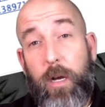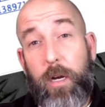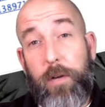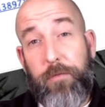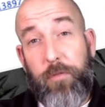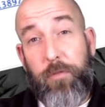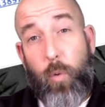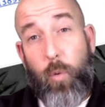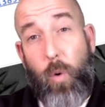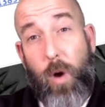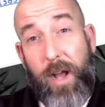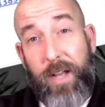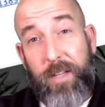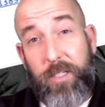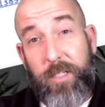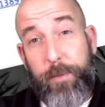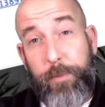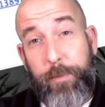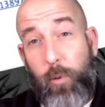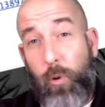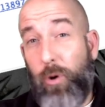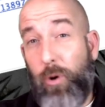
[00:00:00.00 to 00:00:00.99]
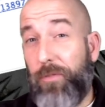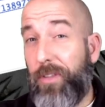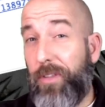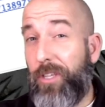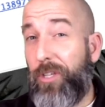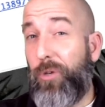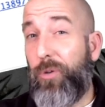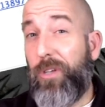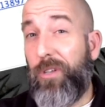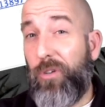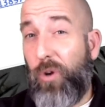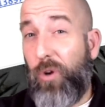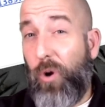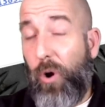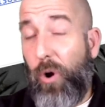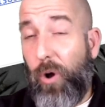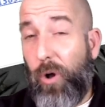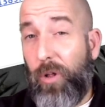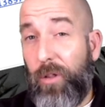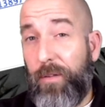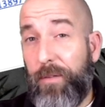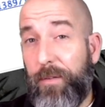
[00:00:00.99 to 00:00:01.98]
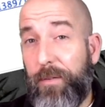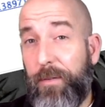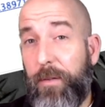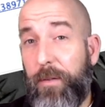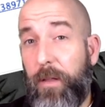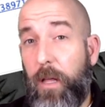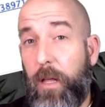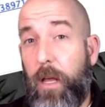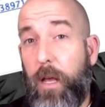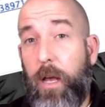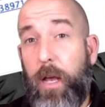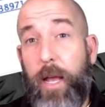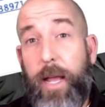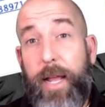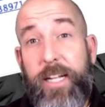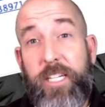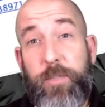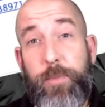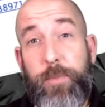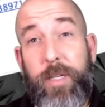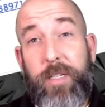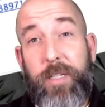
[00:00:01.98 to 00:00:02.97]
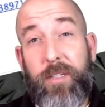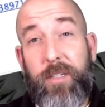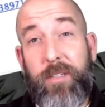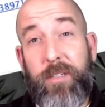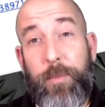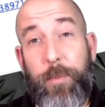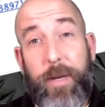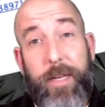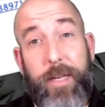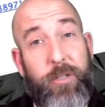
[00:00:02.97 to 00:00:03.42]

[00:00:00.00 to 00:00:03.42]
for Wyze support that you can call and speak to somebody